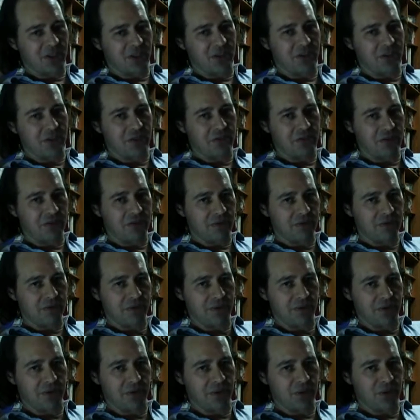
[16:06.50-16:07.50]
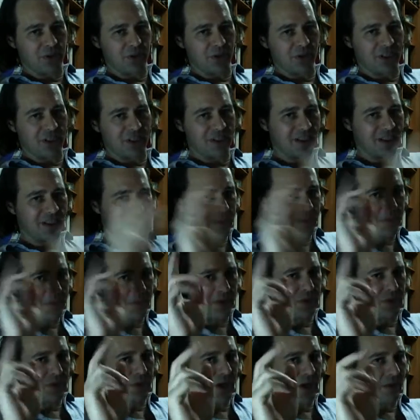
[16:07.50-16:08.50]
continuous for the future, that's a
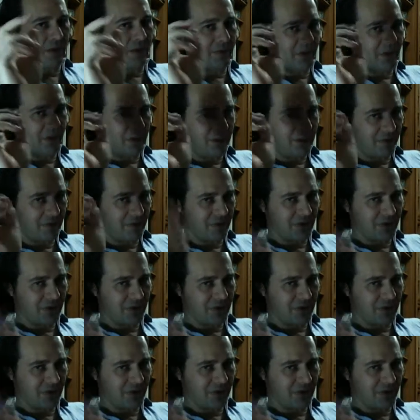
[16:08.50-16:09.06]
special combination,